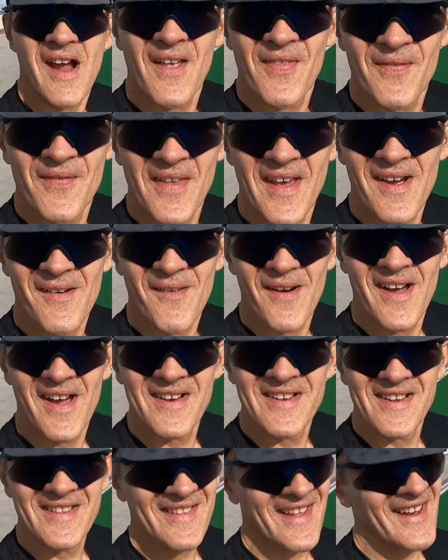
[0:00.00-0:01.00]
right, that
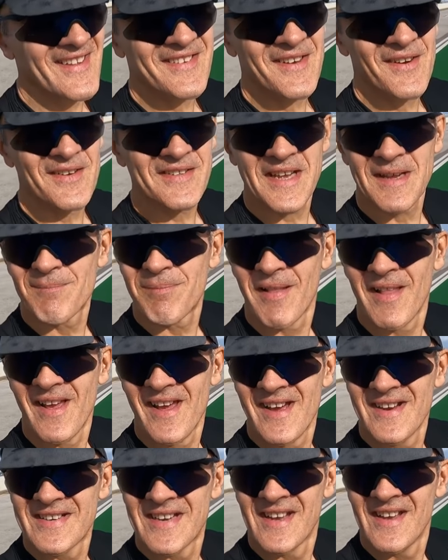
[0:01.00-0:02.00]
ride did not go as I
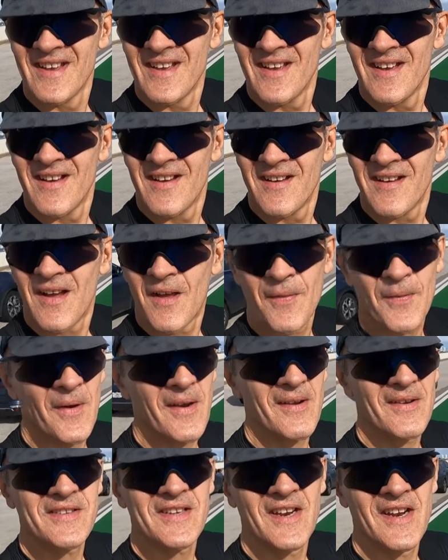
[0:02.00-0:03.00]
planned. I
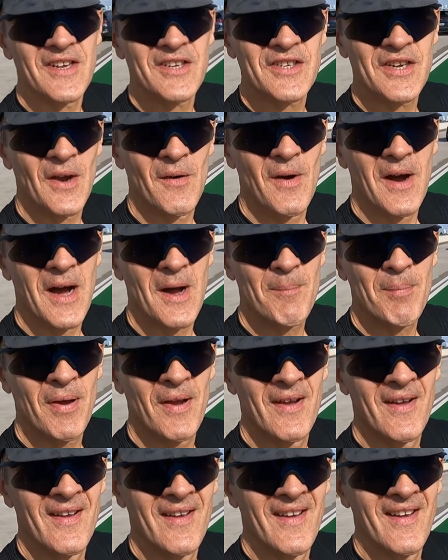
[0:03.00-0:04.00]
thought I was gonna show
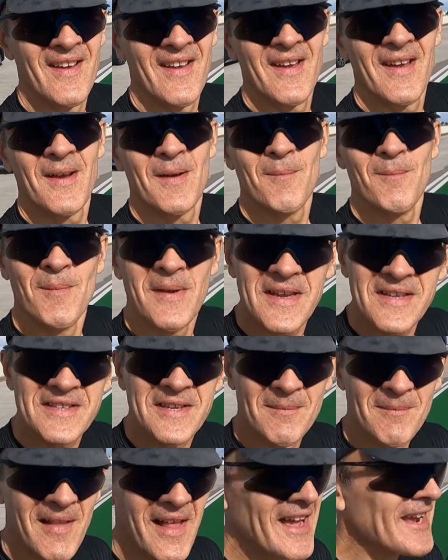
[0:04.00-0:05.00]
up, meet
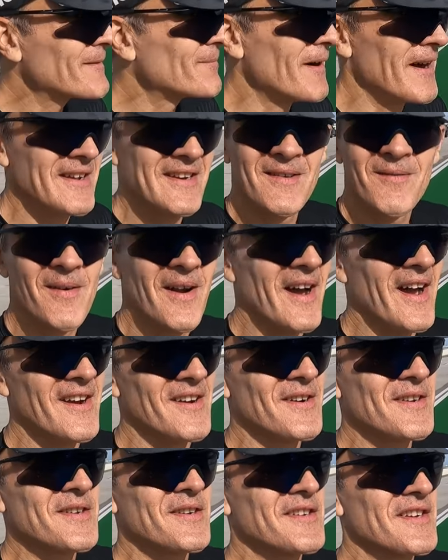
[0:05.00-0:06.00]
some like-minded
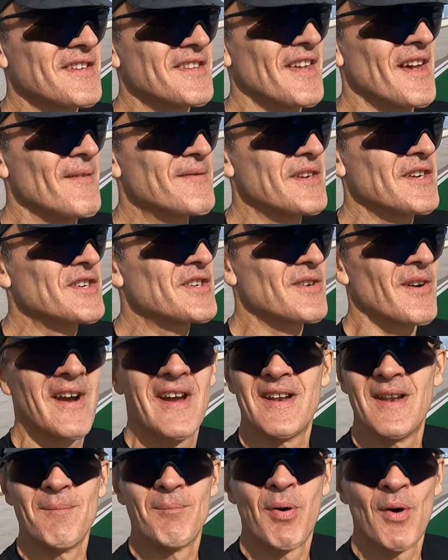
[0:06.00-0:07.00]
riders who just love to
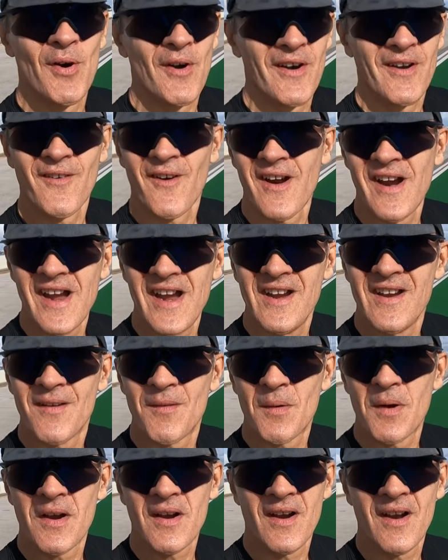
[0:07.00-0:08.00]
shred in pouring rain,
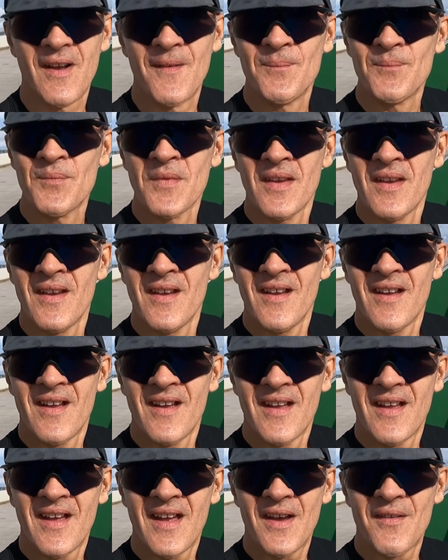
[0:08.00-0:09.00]
and we're gonna
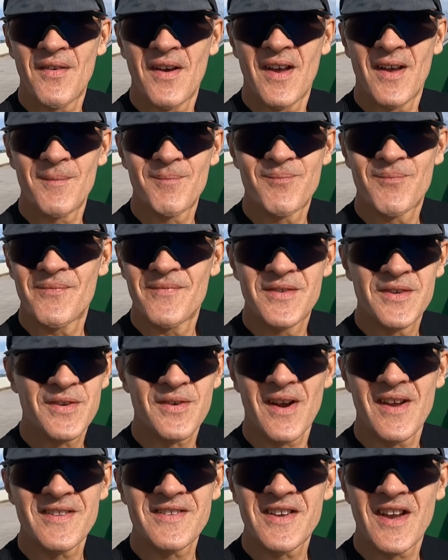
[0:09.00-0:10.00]
have a
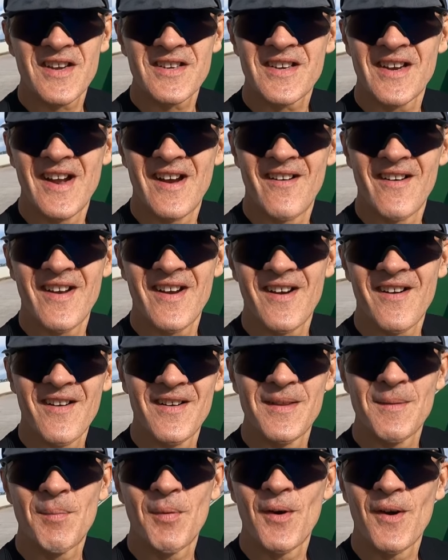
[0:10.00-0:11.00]
shred session out here
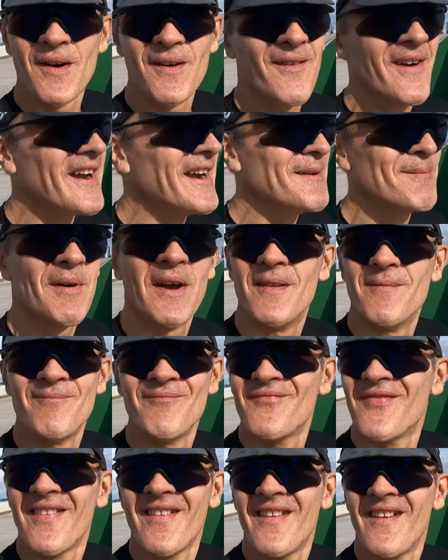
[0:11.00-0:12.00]
in the pouring rain, but
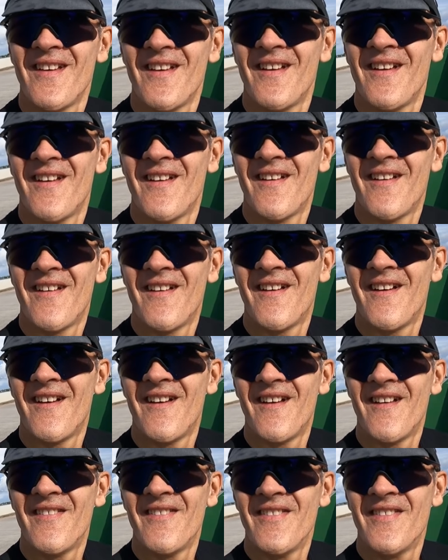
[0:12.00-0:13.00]

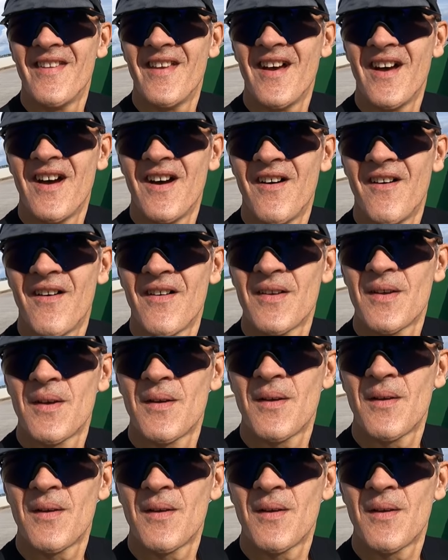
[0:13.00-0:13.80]
no.